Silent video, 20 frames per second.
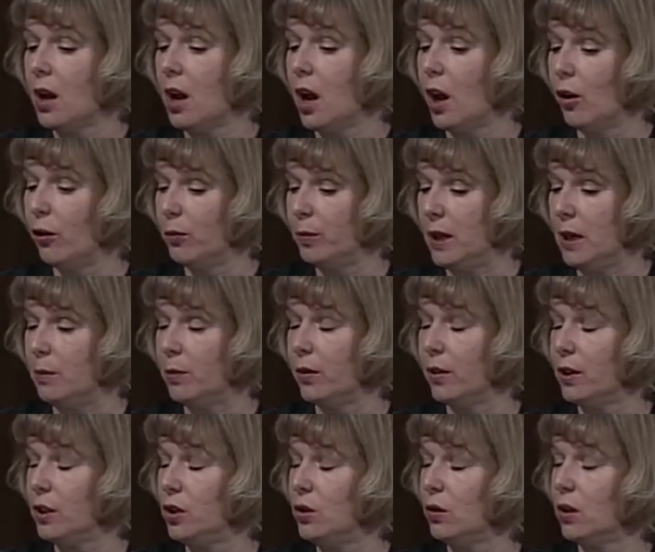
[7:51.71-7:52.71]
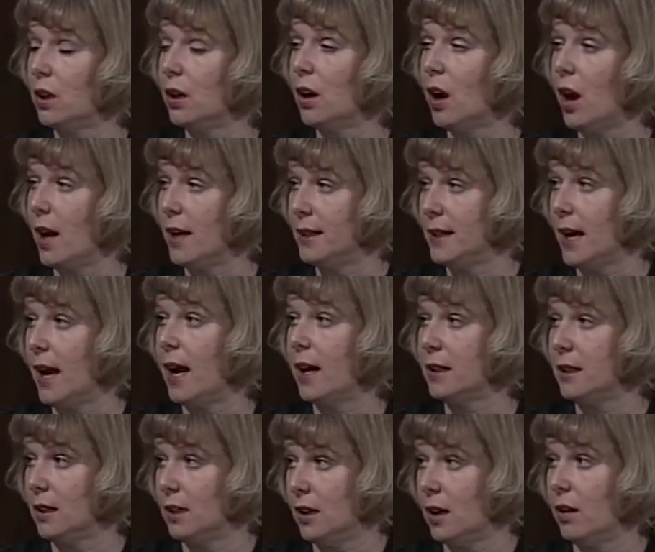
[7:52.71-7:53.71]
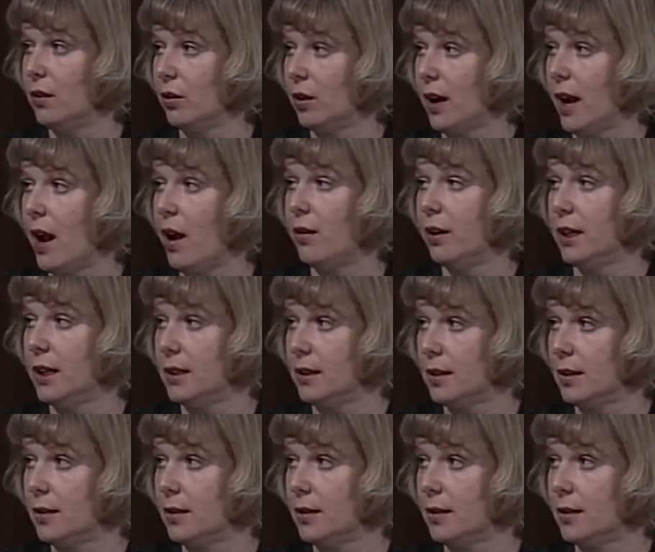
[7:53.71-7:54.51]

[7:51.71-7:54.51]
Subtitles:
of people that you can contact in other counties.